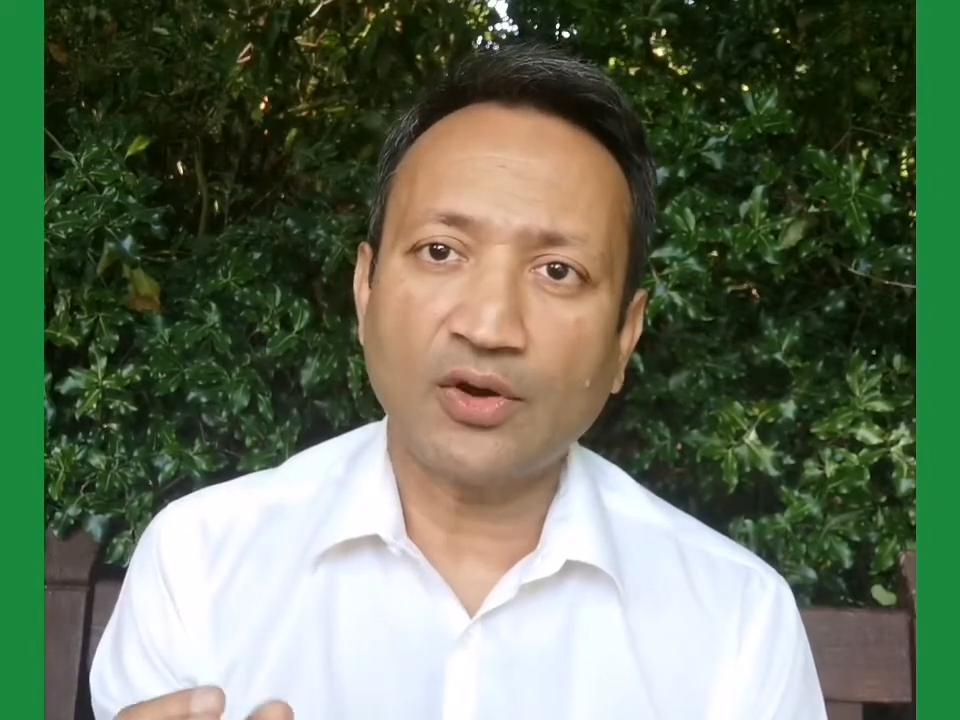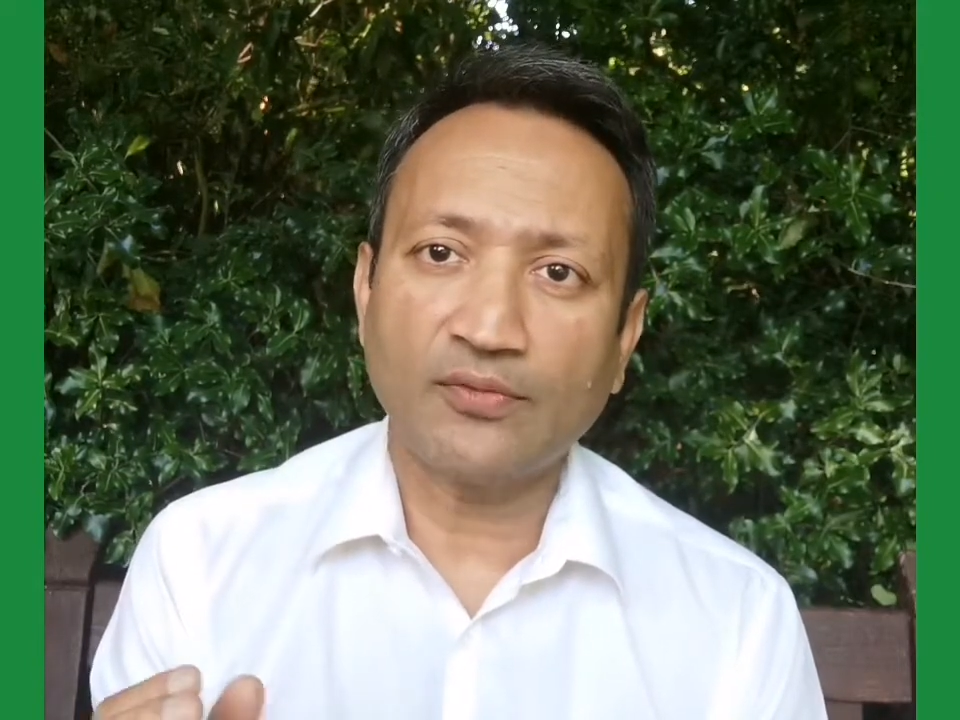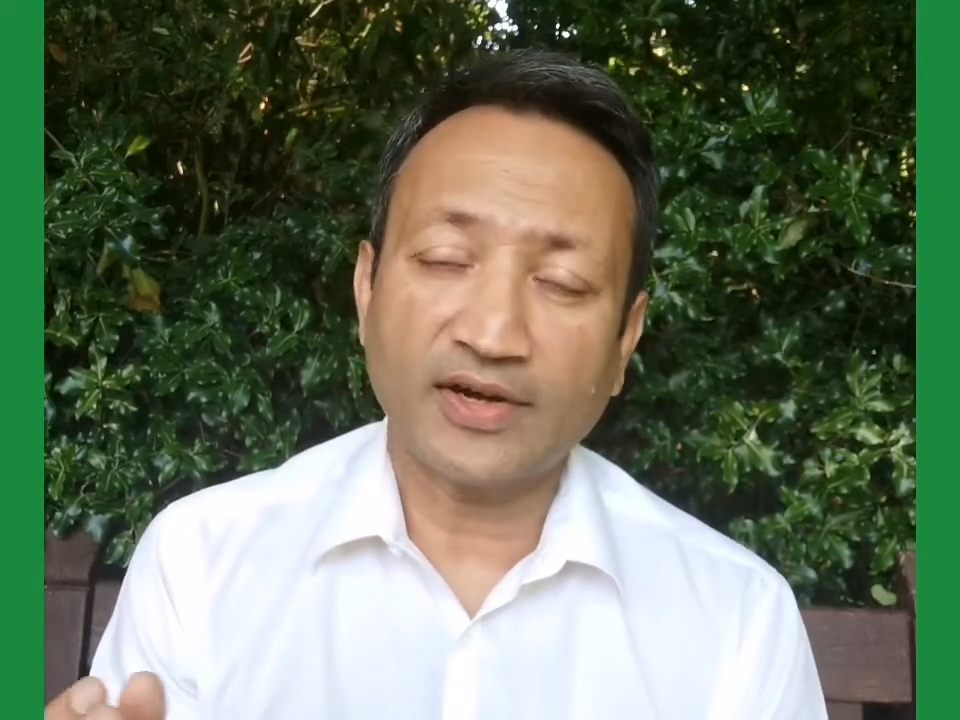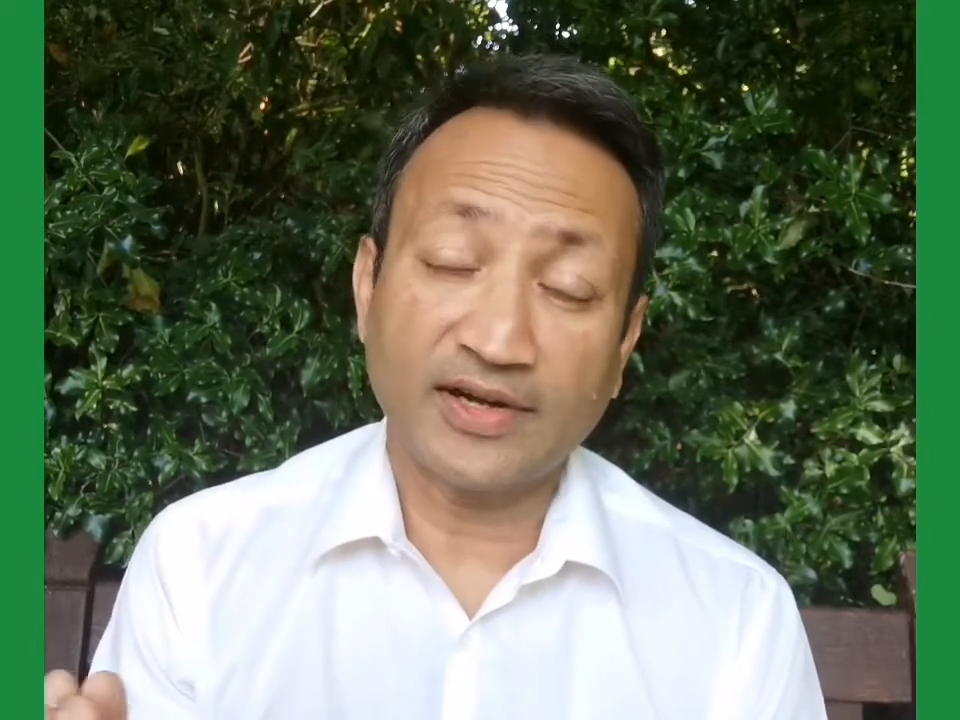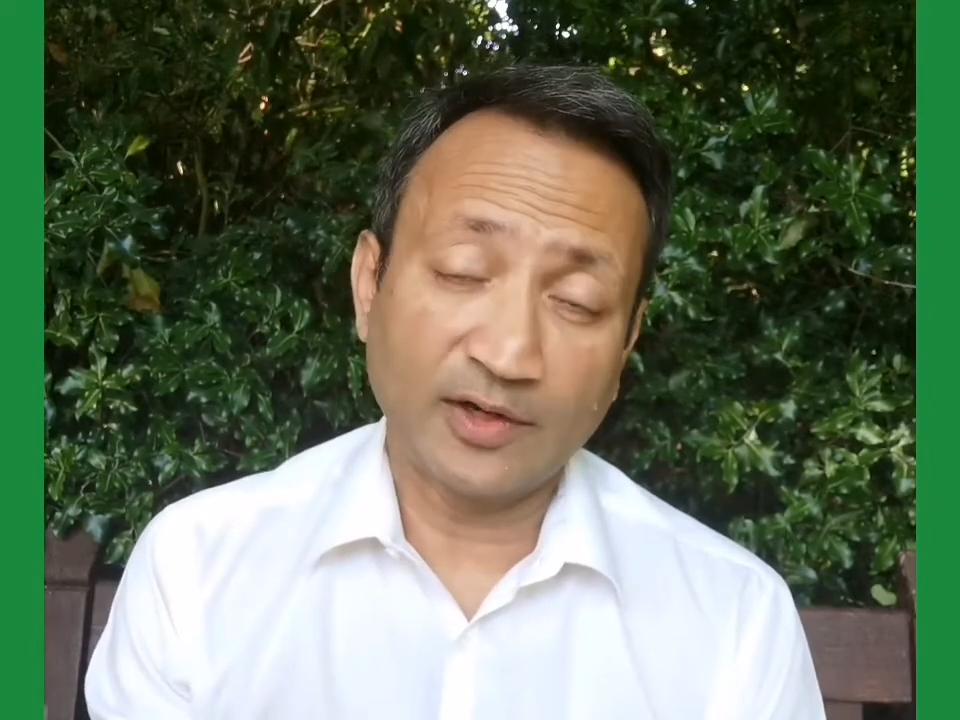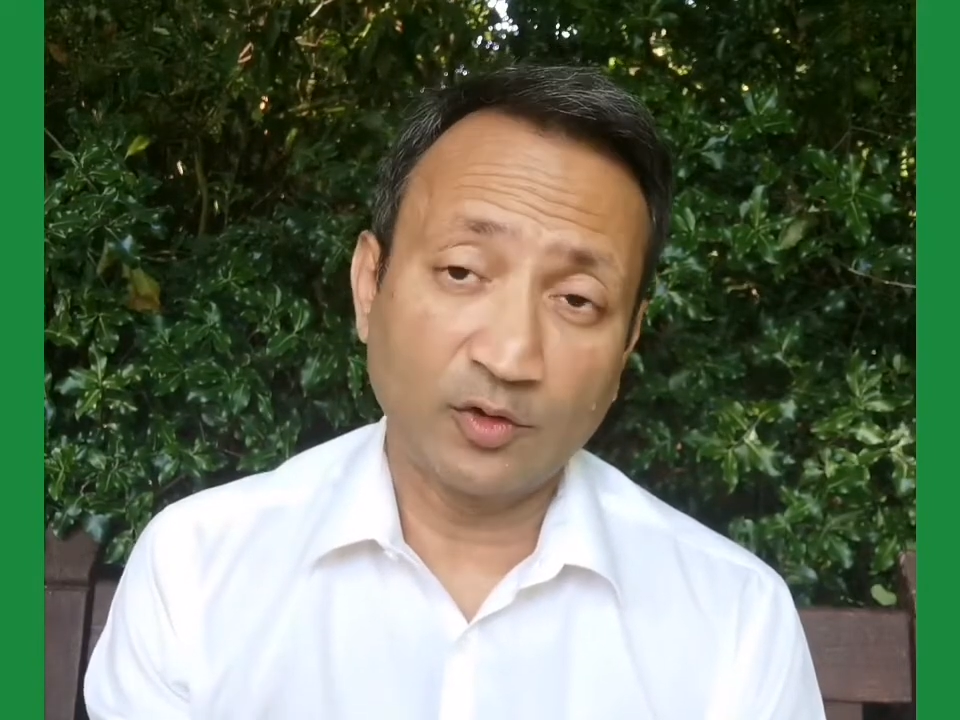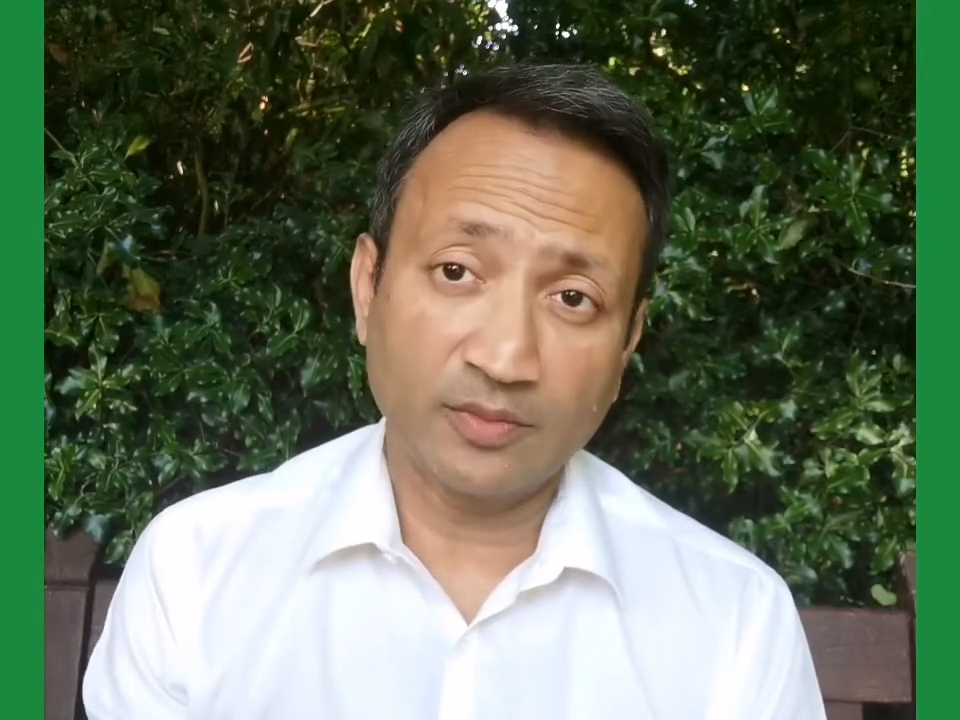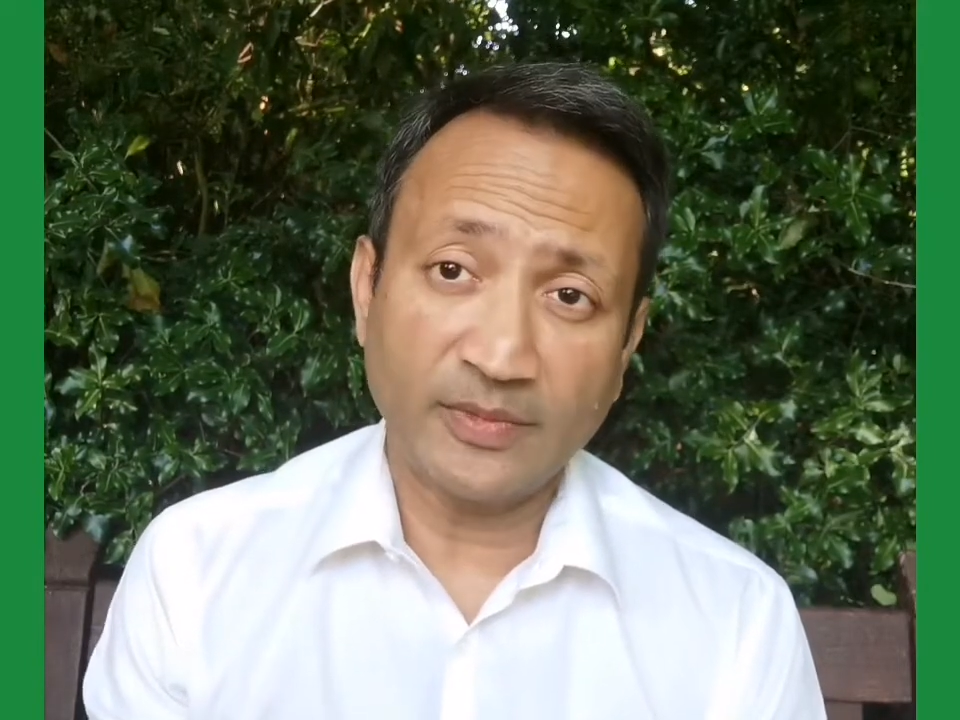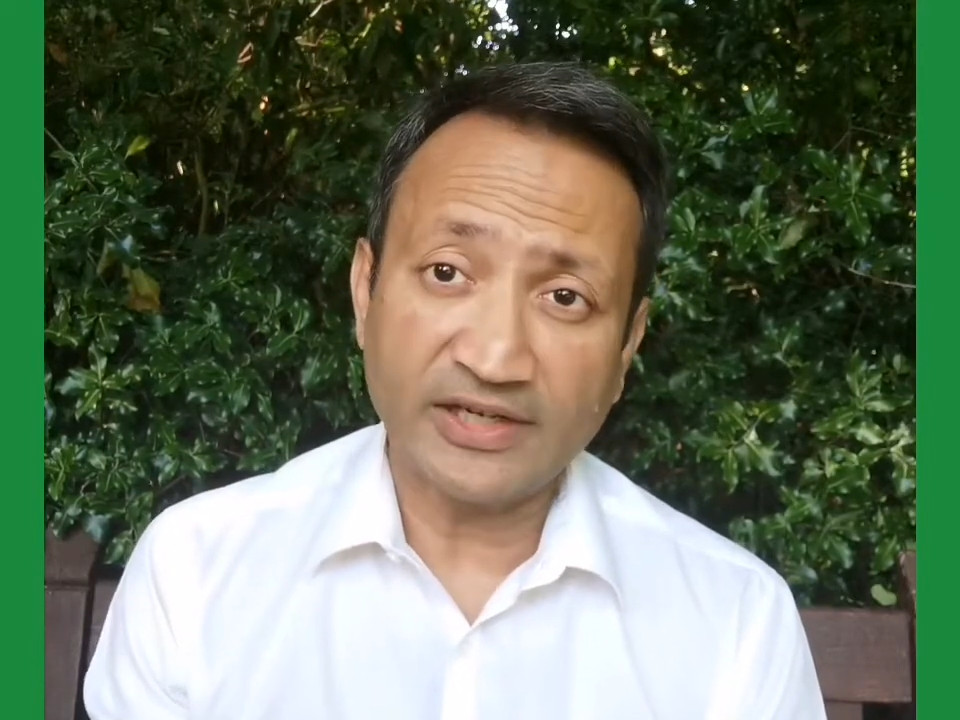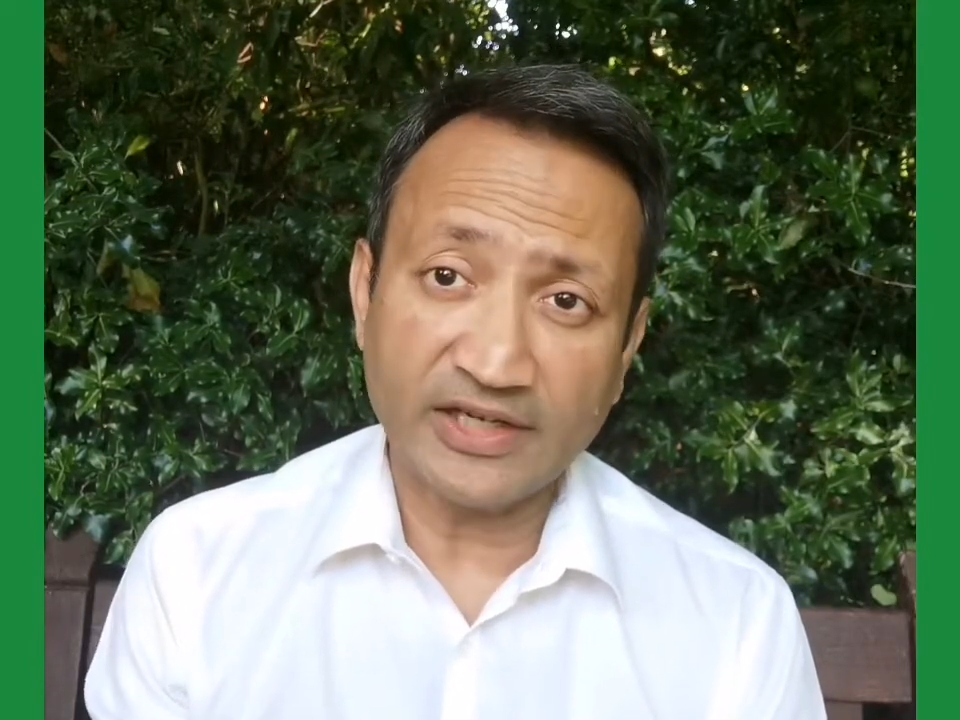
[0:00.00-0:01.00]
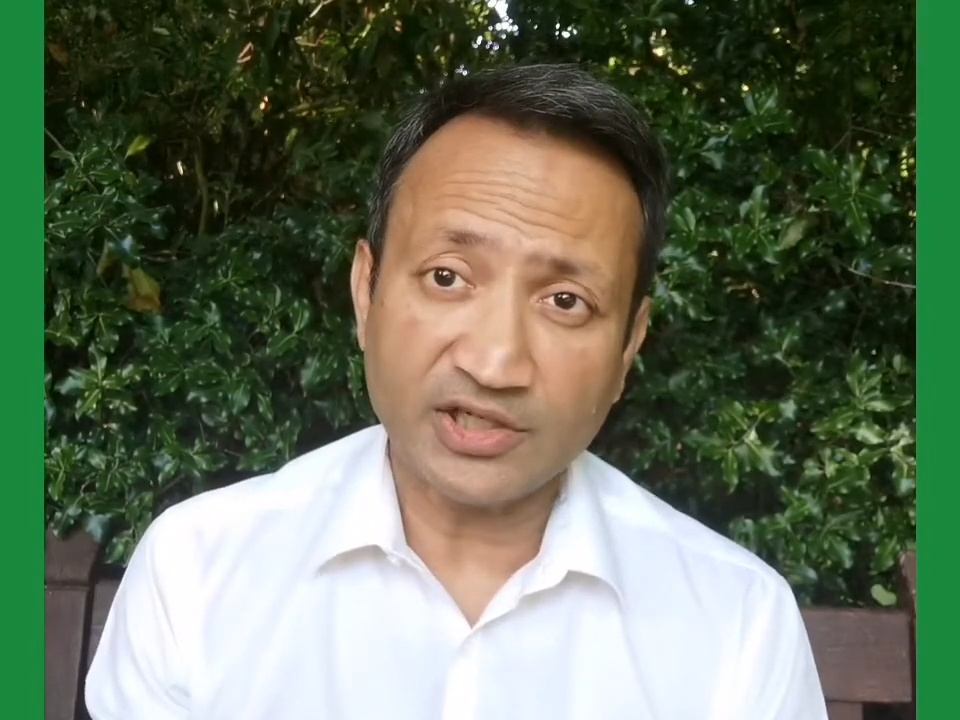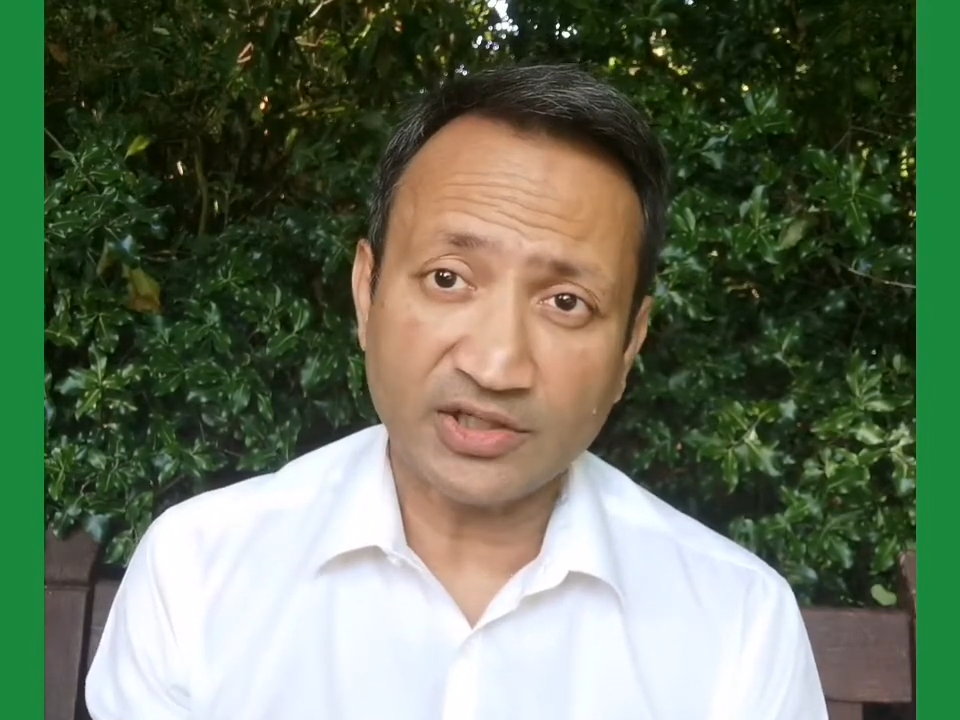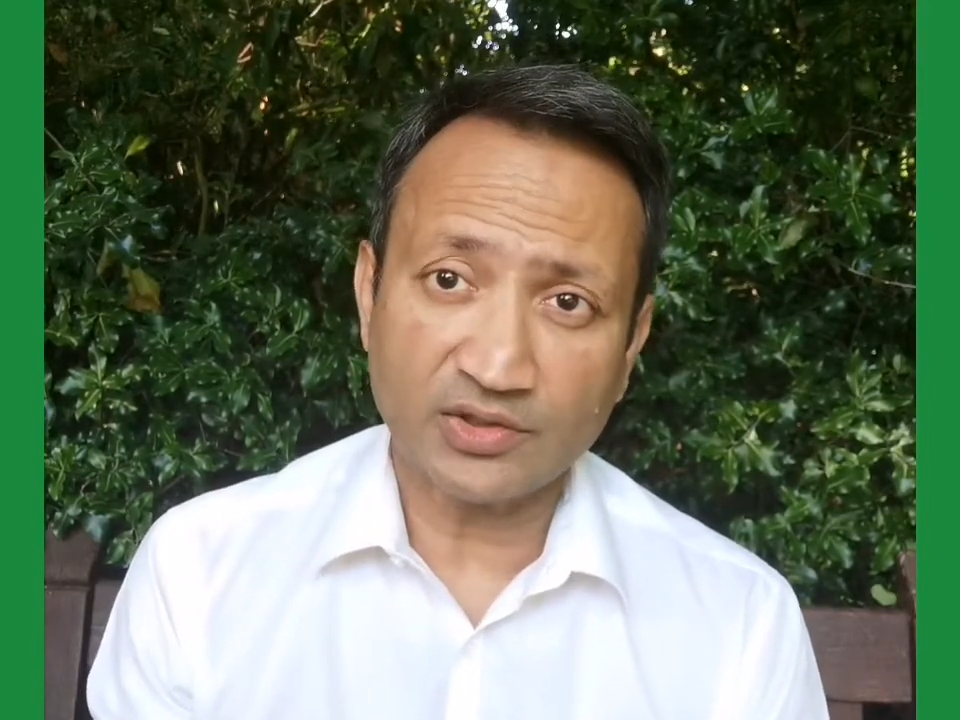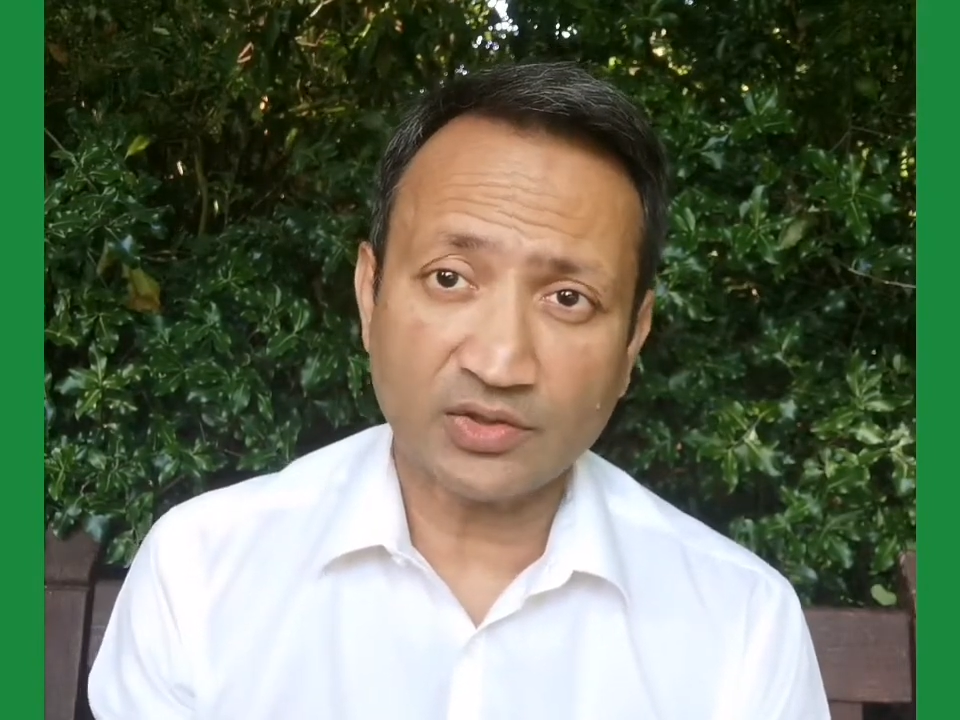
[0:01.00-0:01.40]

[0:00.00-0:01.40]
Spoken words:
of regular meditation.